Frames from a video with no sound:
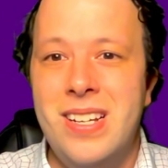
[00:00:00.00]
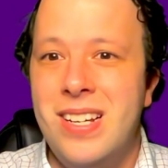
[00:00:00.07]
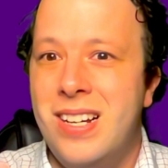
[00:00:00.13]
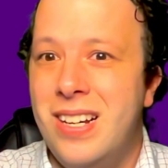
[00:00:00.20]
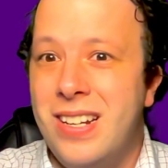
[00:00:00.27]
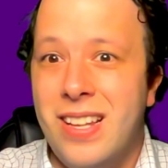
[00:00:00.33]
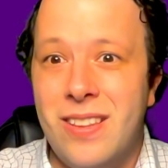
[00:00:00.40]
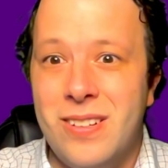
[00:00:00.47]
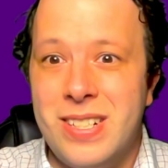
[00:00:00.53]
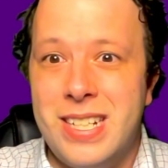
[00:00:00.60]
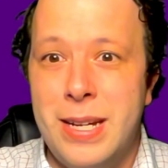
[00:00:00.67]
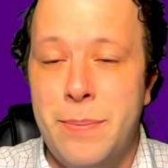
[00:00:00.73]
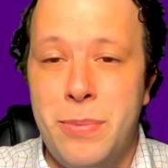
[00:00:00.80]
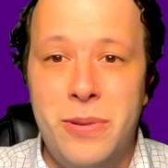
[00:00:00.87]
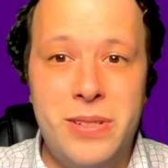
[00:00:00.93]
Another
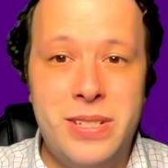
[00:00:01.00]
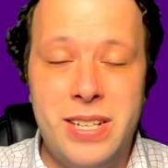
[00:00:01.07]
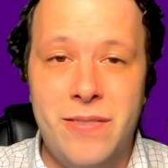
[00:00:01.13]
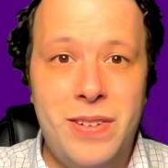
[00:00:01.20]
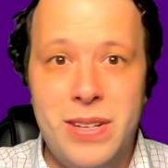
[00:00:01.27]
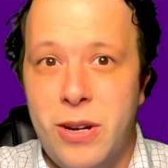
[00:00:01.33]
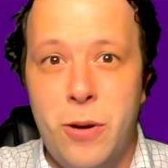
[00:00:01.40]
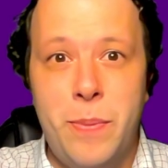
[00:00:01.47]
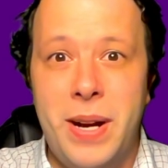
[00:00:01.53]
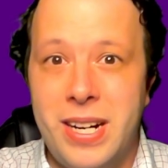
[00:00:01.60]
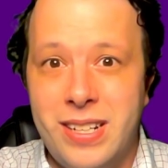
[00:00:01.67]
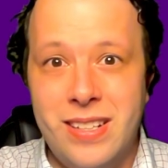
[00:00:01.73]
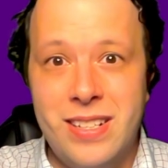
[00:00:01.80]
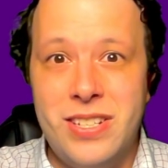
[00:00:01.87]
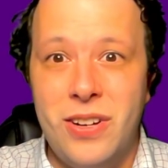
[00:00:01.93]
example is if you go
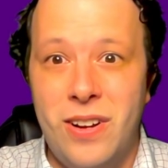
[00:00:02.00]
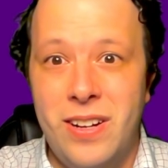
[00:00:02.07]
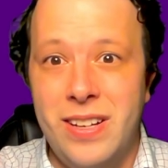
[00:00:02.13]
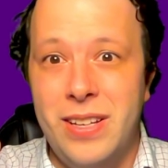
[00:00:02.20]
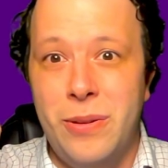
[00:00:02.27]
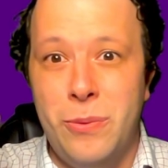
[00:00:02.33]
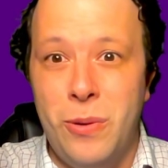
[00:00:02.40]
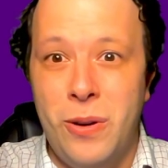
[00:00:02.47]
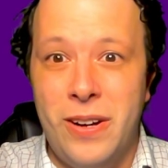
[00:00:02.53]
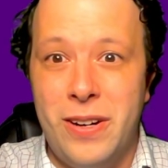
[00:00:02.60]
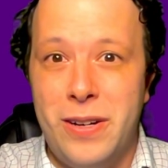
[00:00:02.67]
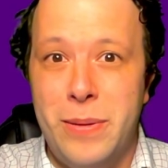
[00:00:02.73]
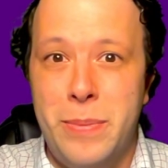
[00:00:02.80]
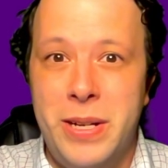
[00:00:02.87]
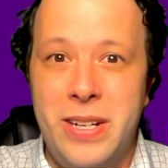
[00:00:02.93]
back to salt and
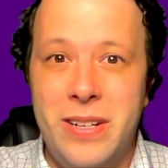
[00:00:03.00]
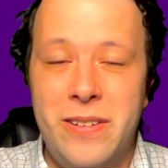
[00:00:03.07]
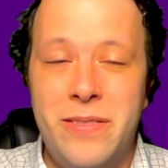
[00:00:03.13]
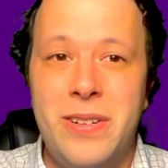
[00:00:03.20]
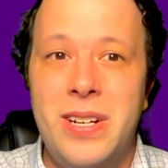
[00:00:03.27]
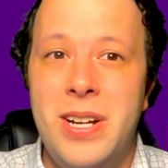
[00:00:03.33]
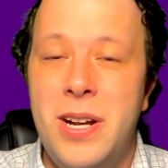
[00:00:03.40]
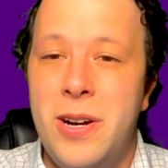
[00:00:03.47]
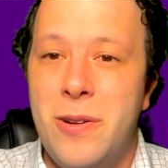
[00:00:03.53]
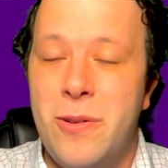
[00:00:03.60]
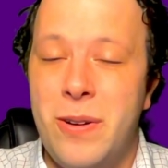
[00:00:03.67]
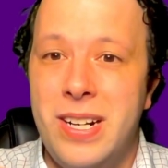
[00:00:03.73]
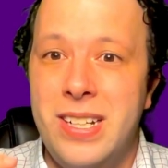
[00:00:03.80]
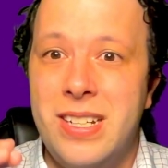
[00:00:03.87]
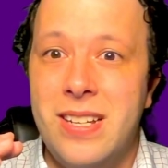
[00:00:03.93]
water above,
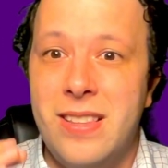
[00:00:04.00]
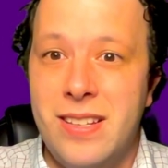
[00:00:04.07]
right?